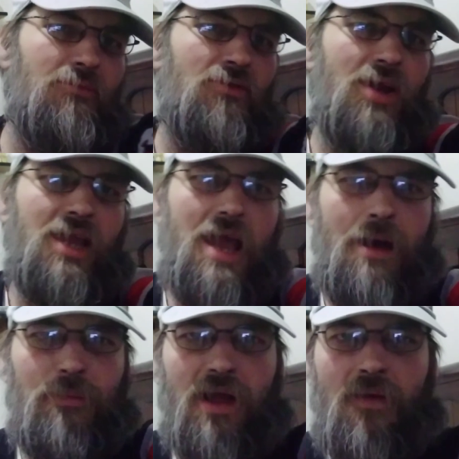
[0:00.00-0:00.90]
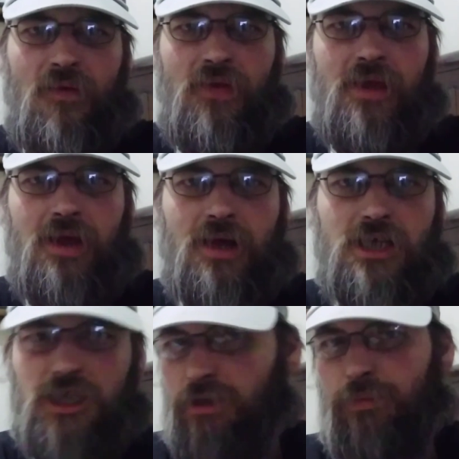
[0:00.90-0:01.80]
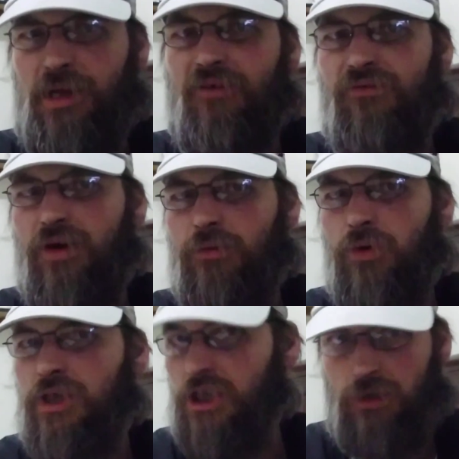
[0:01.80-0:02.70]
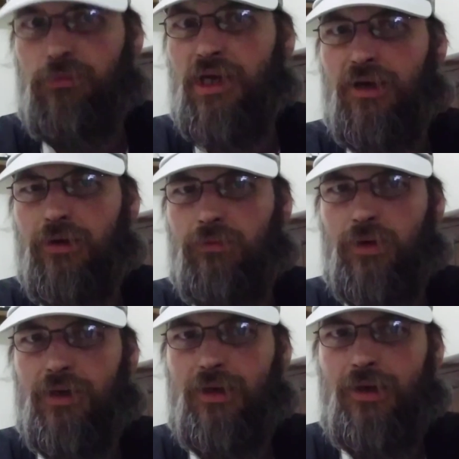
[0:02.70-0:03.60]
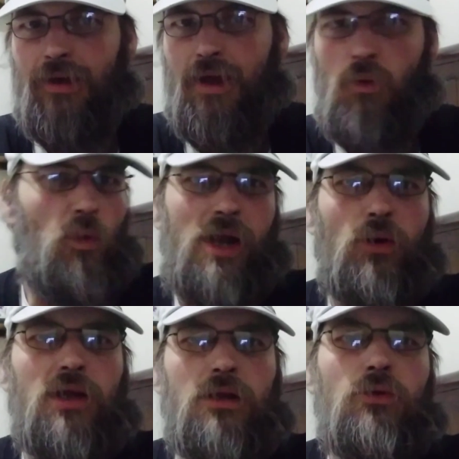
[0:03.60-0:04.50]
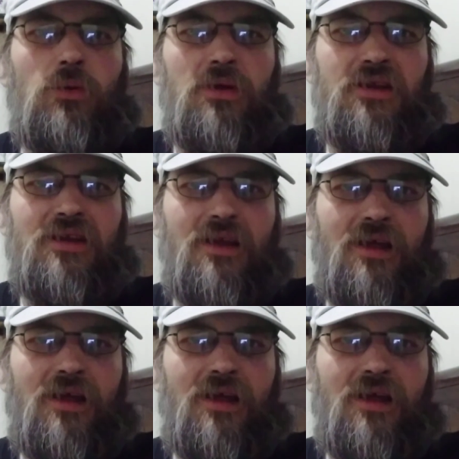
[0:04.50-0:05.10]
recap. Should be a fun one, should be a good one. Win or lose,